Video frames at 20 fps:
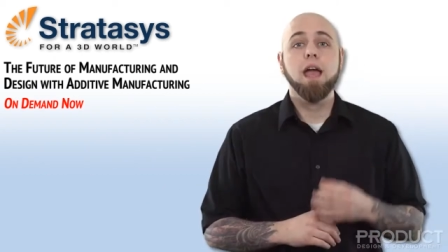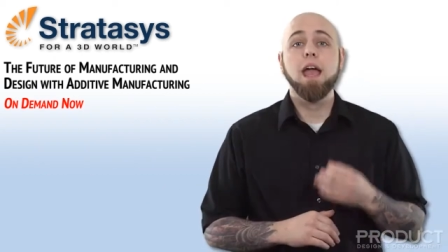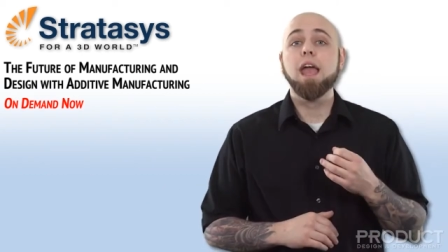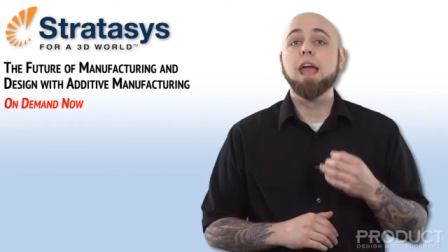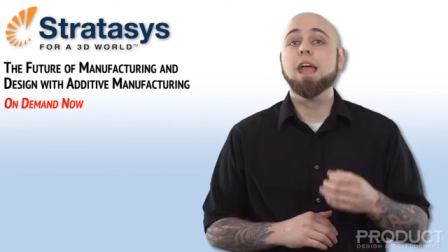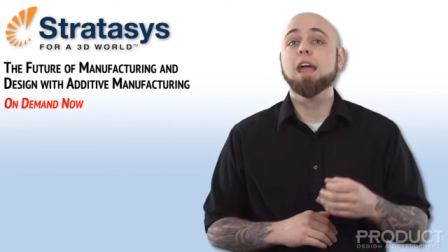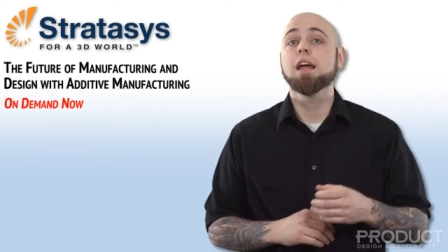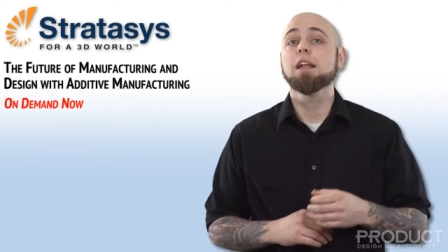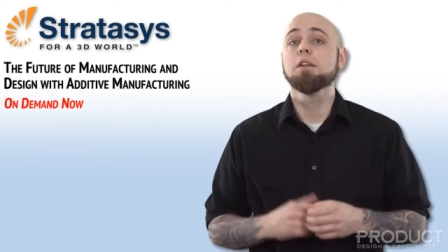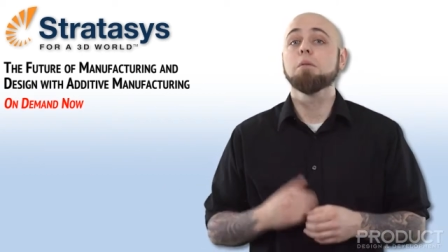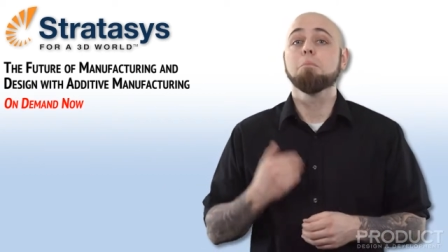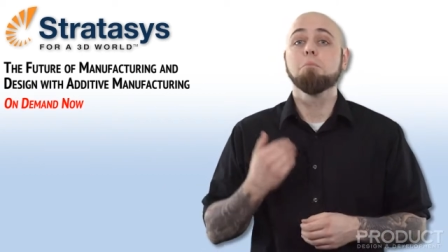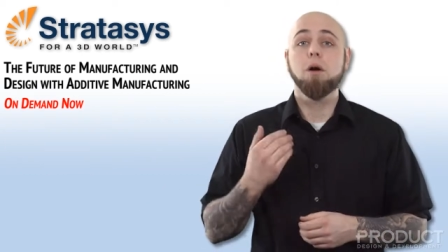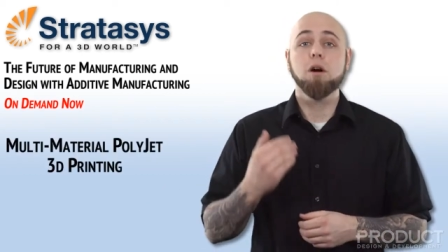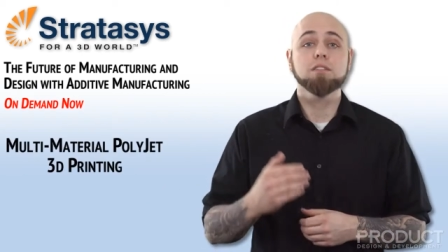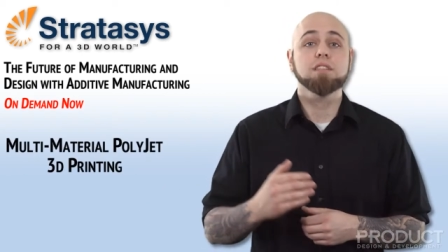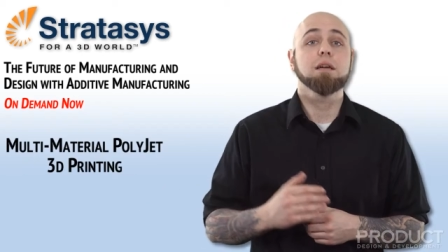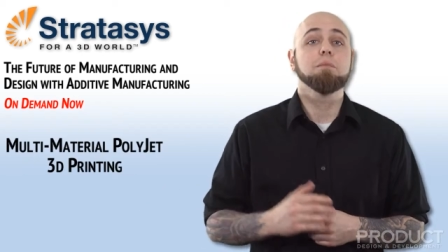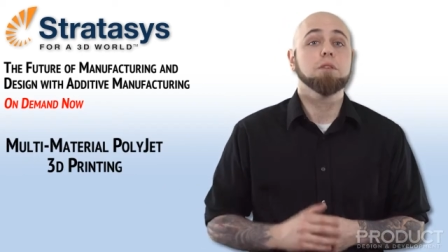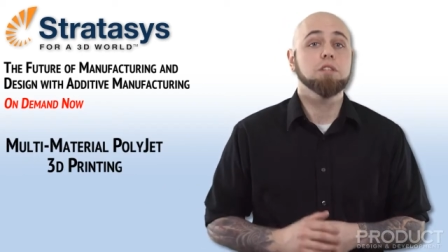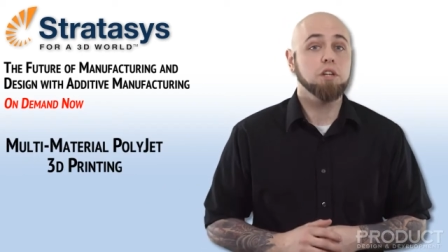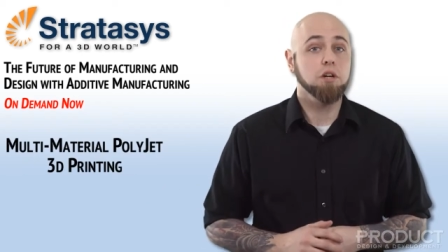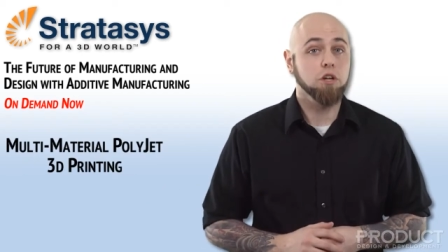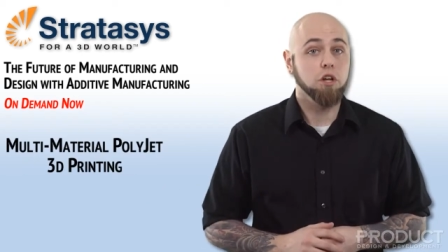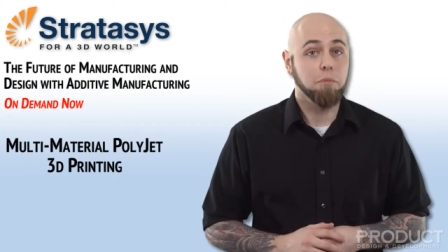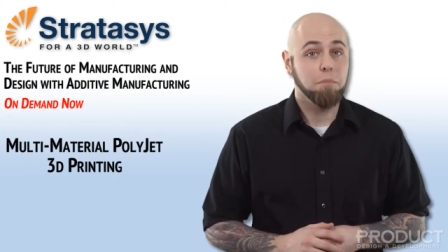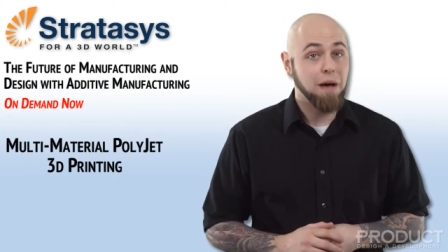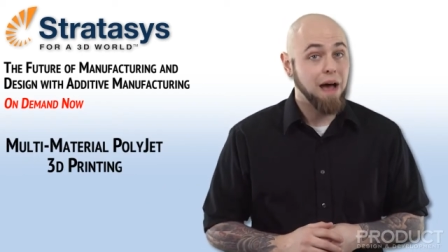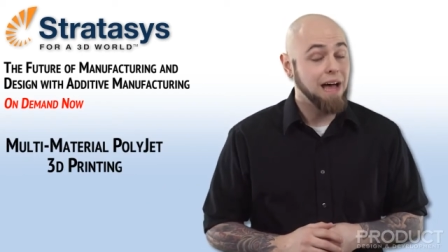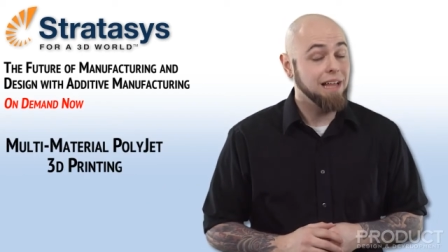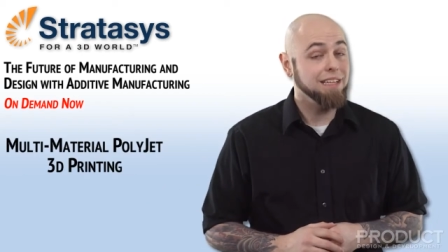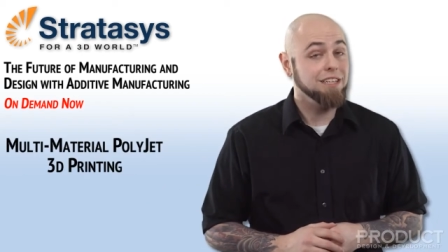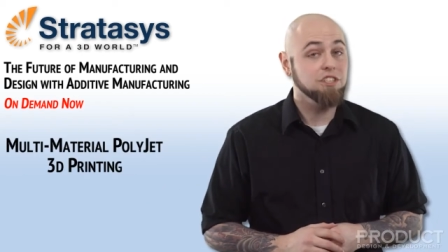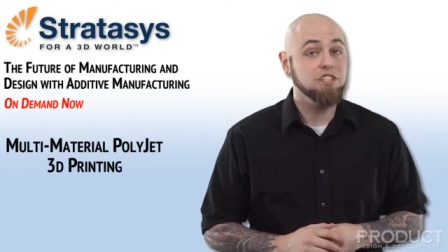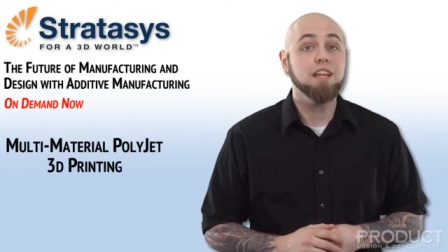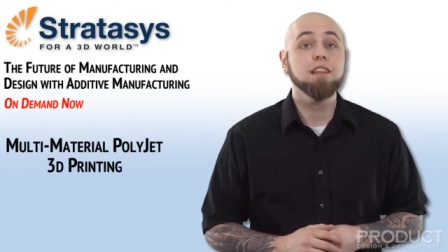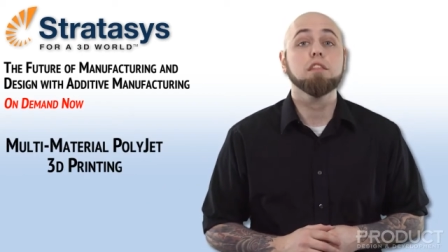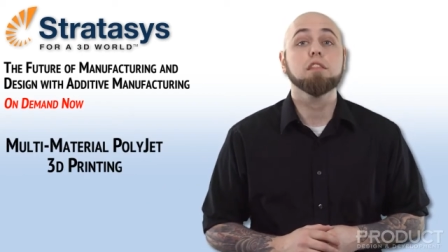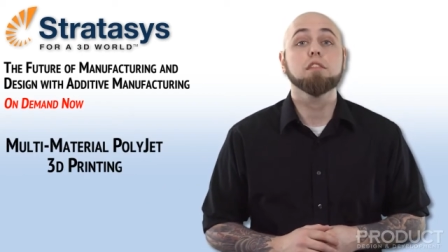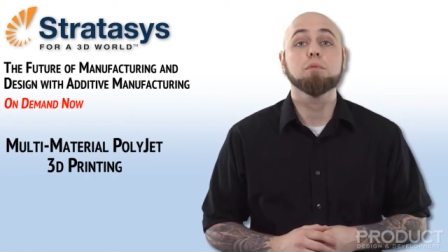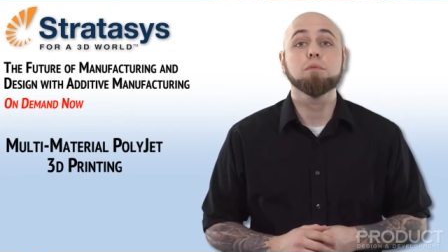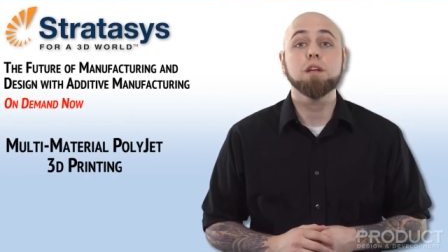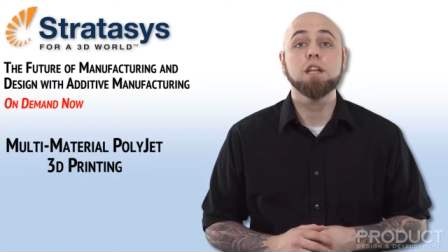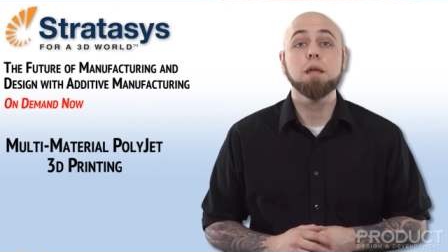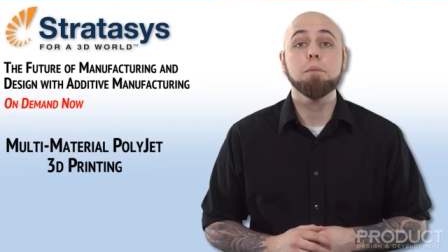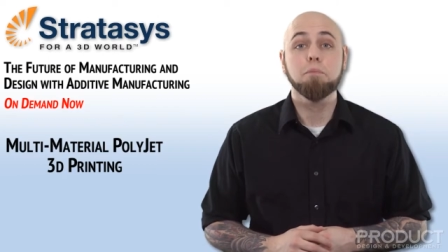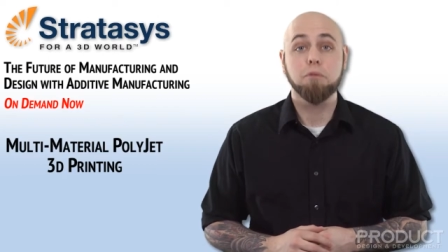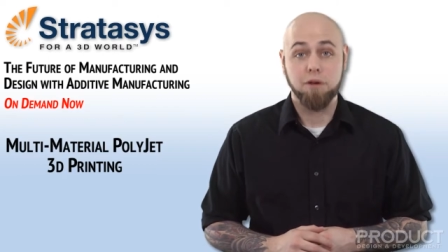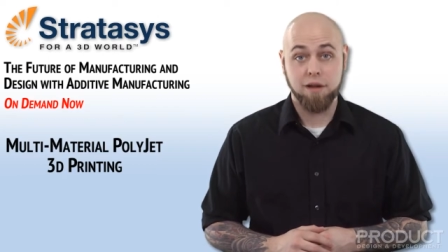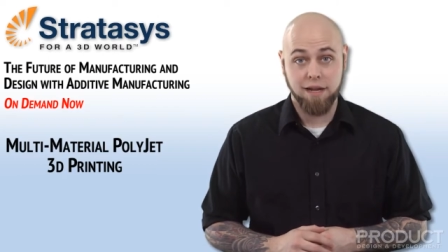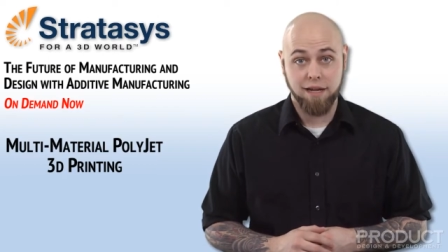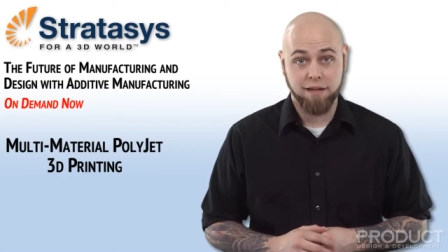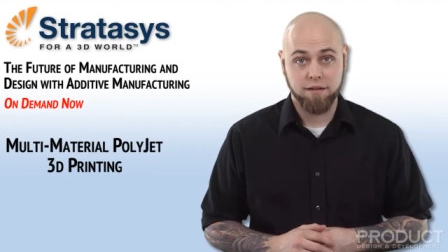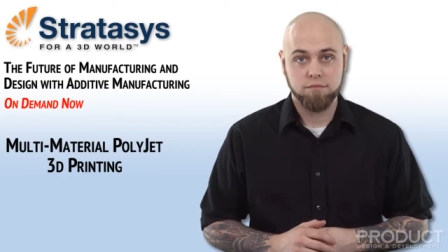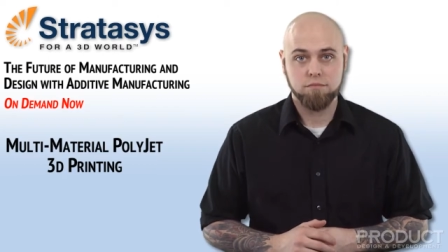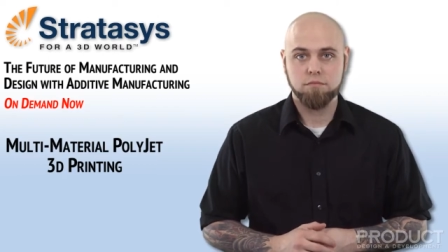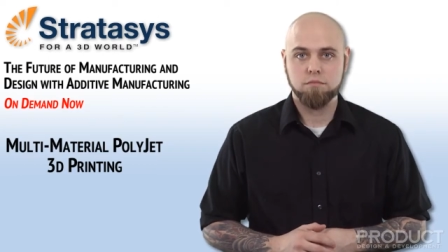and multi-material PolyJet 3D printing.